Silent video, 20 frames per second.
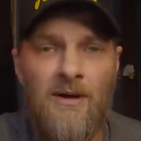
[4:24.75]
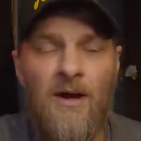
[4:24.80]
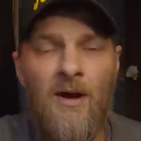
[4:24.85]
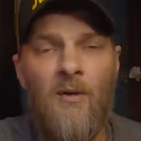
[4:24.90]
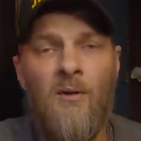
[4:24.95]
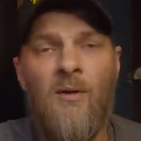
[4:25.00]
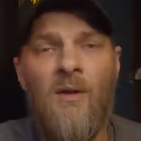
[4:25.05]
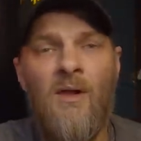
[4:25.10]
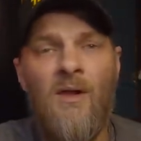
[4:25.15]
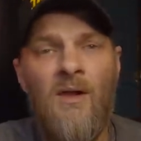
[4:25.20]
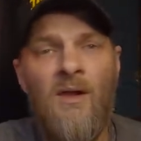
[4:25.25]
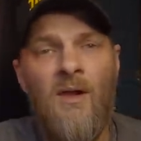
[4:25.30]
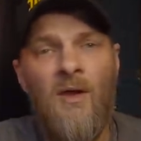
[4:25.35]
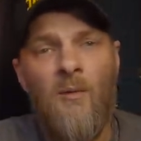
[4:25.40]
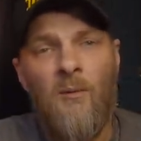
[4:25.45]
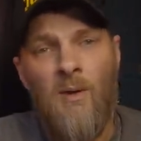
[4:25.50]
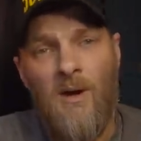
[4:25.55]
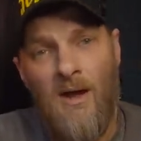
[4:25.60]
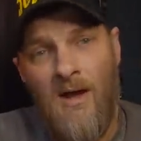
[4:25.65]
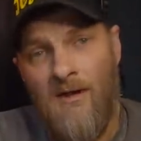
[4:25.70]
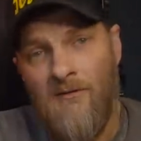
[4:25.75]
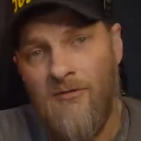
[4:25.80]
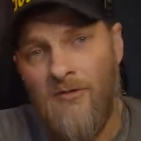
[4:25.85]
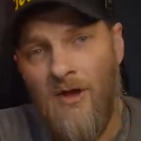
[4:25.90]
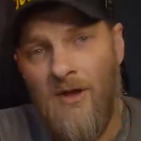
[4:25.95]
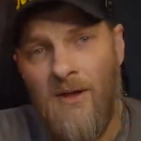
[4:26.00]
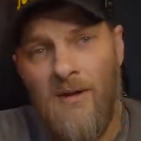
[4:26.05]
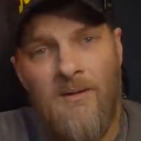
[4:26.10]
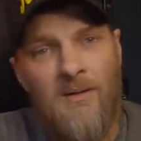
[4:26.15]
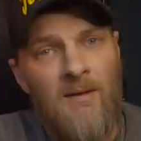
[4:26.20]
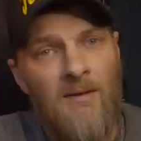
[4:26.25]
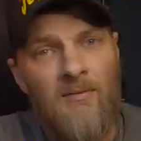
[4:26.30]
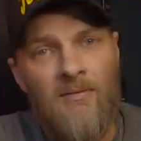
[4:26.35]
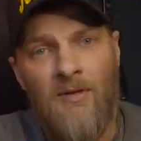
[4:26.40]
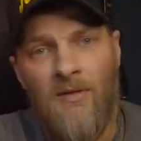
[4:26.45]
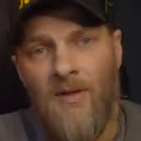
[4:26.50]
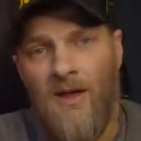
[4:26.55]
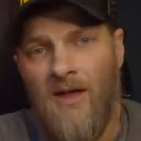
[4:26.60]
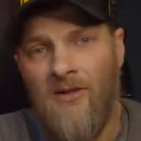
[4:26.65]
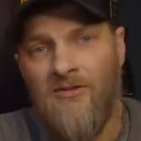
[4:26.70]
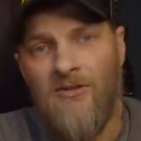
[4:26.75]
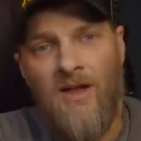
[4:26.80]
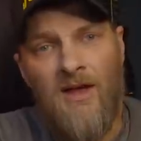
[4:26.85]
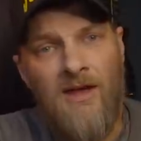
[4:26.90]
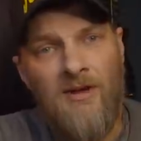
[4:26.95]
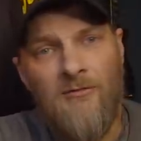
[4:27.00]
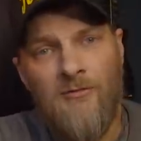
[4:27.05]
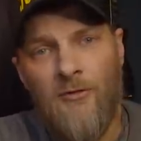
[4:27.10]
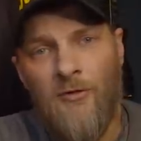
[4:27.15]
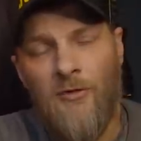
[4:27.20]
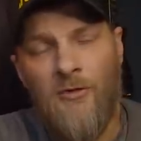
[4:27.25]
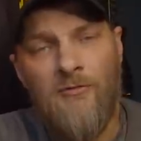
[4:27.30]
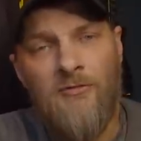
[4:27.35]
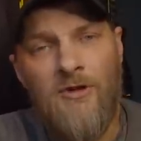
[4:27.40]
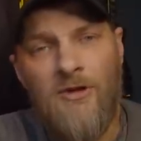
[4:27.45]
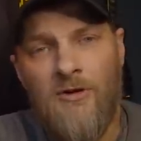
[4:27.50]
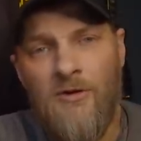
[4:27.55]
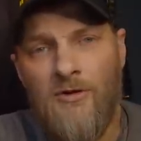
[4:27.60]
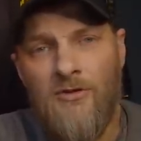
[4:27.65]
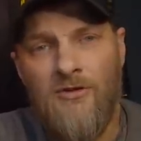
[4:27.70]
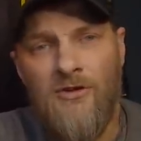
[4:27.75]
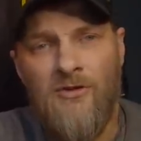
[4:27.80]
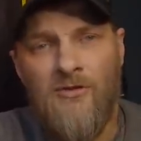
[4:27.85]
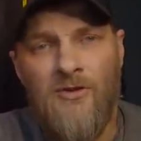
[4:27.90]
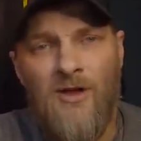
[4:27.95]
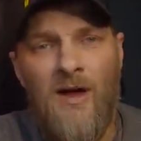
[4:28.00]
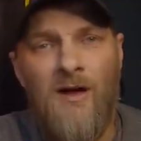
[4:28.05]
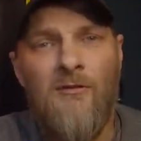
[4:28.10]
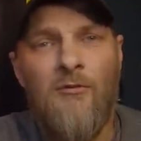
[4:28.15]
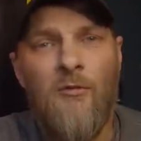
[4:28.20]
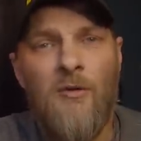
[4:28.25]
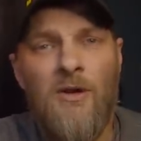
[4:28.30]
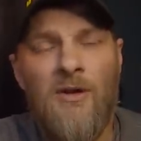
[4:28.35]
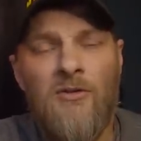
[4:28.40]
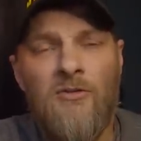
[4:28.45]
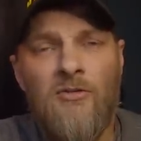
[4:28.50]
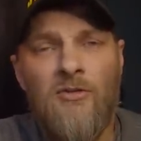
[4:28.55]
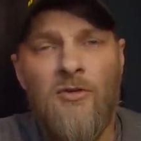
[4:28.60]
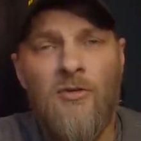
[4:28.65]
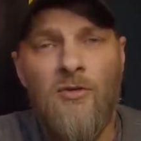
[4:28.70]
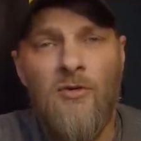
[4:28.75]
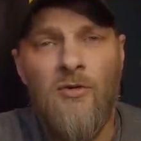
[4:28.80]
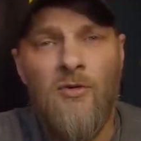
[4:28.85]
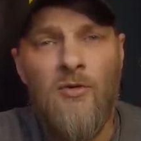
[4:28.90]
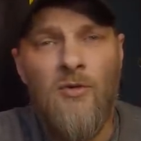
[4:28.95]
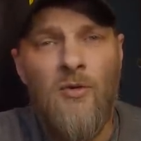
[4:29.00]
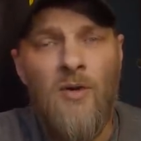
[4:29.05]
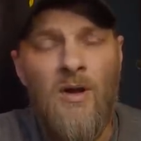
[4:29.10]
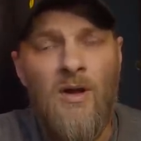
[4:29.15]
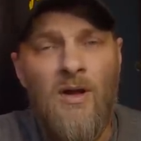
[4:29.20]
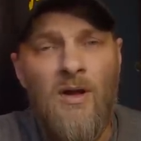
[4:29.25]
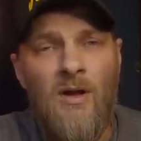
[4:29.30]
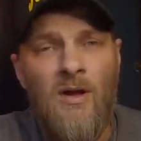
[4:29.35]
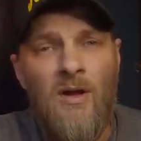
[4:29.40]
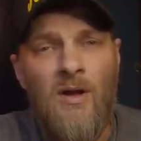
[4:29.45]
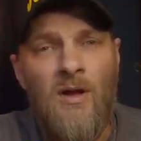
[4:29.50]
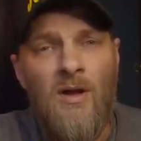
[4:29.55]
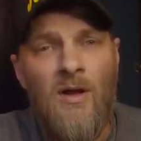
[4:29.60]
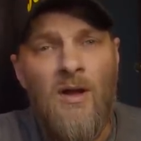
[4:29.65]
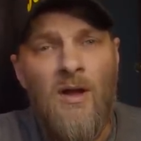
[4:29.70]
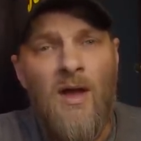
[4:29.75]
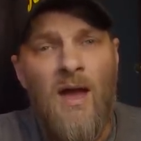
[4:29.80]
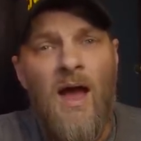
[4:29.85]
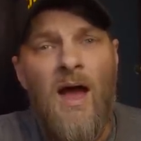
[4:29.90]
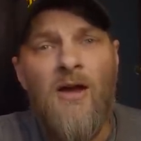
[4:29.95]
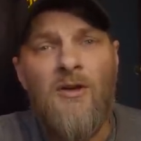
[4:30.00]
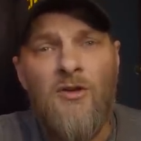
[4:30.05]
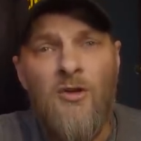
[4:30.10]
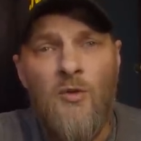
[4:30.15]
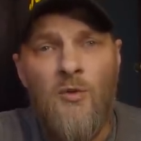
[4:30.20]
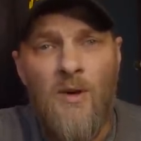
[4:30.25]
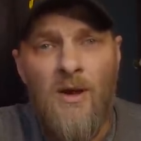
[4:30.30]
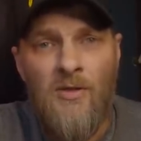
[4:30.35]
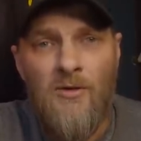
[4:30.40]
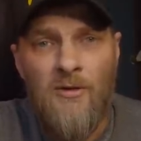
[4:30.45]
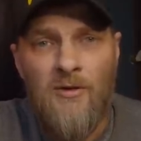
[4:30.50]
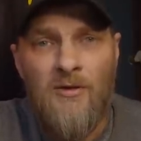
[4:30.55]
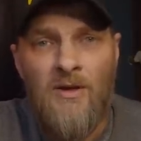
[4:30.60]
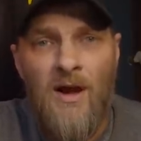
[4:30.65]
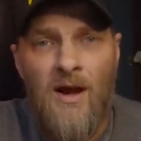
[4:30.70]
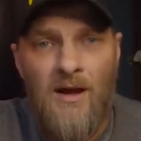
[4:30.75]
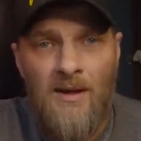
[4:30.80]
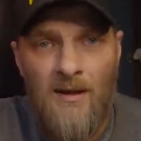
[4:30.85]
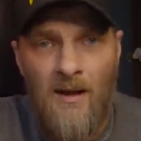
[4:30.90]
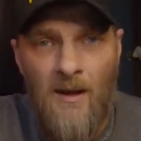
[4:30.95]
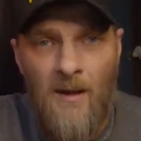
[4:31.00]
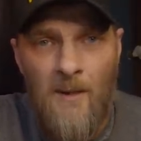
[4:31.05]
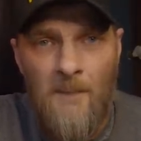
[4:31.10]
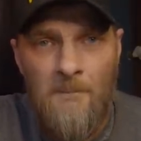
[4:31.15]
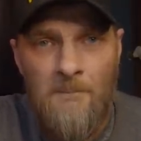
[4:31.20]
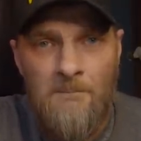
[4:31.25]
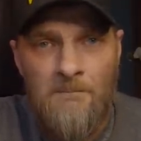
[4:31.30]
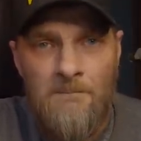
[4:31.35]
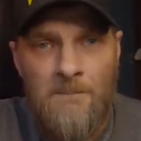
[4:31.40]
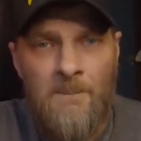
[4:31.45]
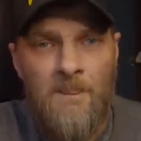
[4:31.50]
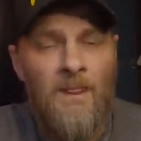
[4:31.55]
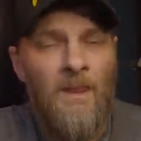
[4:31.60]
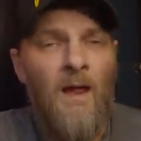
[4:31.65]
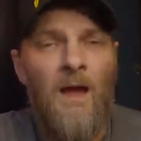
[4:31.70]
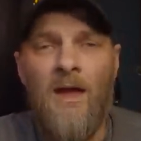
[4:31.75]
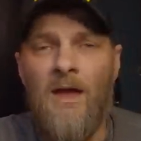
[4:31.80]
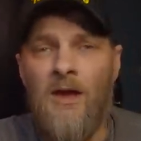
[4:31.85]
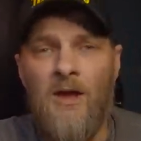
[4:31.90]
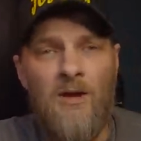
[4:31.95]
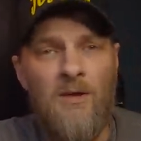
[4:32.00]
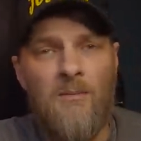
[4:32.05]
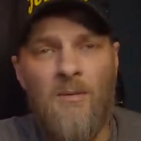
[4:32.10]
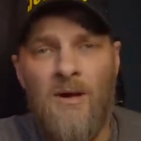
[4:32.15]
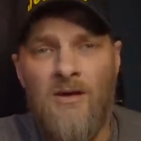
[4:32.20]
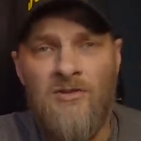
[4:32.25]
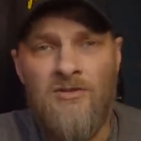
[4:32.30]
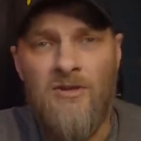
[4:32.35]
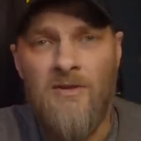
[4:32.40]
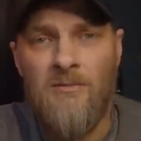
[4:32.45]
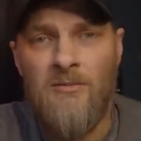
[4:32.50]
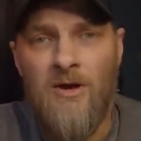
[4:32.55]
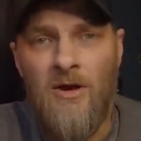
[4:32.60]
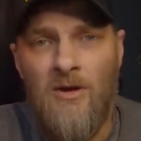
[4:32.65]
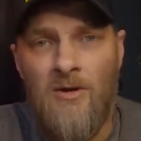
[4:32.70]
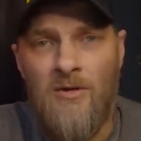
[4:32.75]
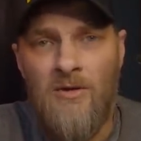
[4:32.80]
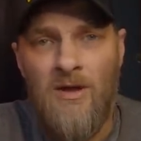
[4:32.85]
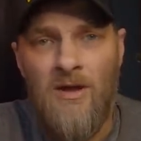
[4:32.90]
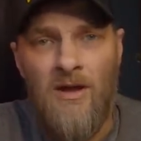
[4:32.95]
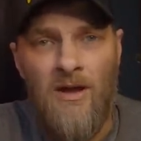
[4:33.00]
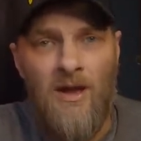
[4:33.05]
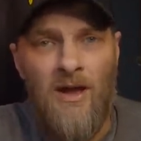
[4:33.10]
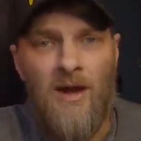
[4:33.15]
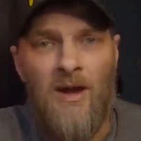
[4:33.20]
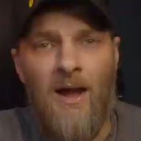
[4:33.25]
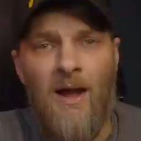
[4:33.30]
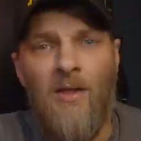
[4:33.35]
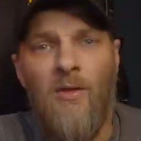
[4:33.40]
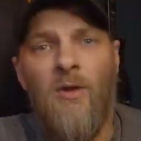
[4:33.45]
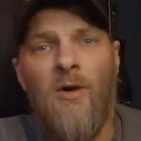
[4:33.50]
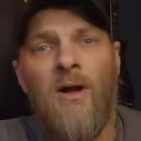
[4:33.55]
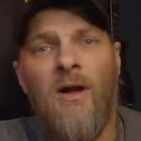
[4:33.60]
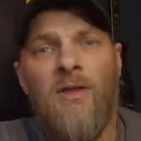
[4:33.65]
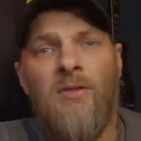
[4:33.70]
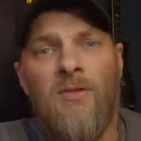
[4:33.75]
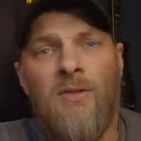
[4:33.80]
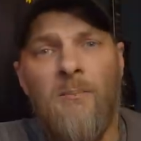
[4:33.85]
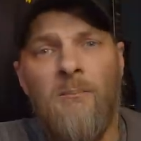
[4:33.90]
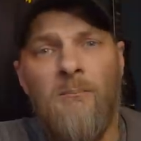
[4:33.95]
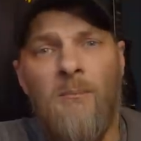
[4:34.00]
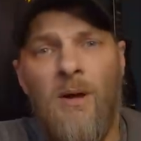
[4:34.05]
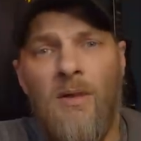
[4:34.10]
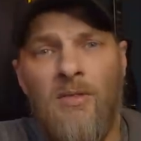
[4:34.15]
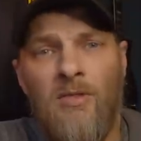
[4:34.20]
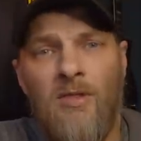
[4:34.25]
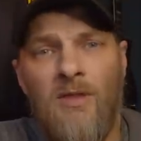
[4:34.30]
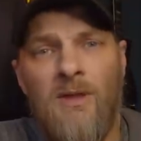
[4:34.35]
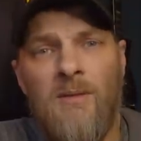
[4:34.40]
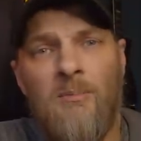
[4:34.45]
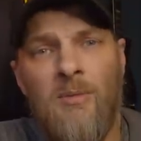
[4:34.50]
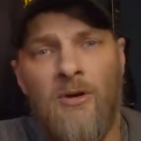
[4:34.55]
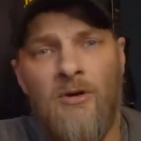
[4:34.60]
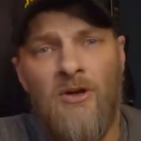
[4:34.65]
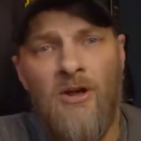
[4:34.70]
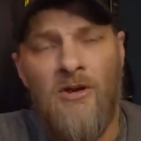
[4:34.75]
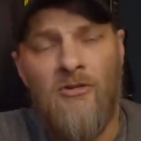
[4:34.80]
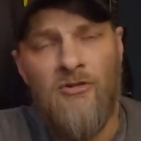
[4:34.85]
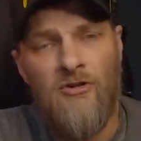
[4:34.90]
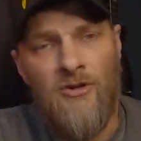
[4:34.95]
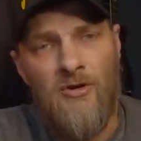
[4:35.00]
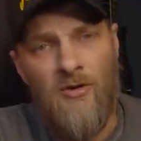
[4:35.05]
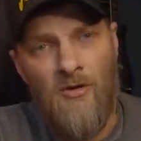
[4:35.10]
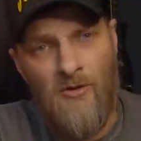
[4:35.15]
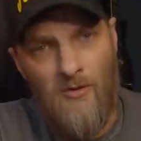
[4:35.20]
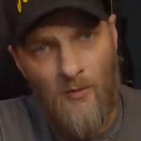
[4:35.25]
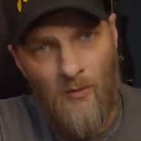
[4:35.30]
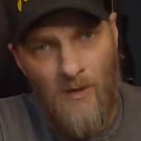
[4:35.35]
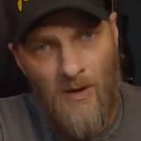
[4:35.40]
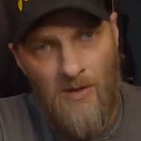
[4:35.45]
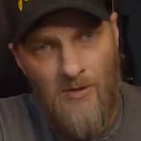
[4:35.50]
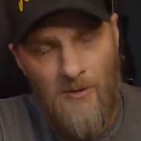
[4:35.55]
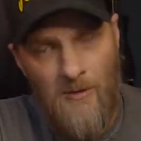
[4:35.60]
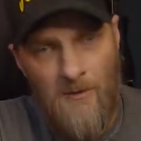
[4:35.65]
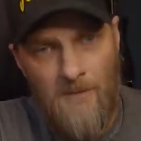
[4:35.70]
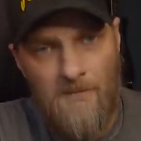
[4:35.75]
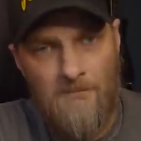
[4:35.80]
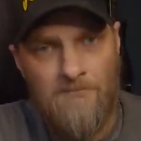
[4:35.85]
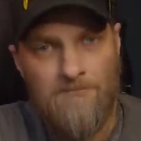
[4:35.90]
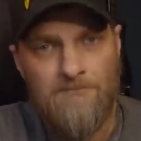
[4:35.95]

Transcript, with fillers: Now, what I've done the last handful of years is I've went to AccuWeather.com I enter my zip code and I look at the monthly prediction on the weather.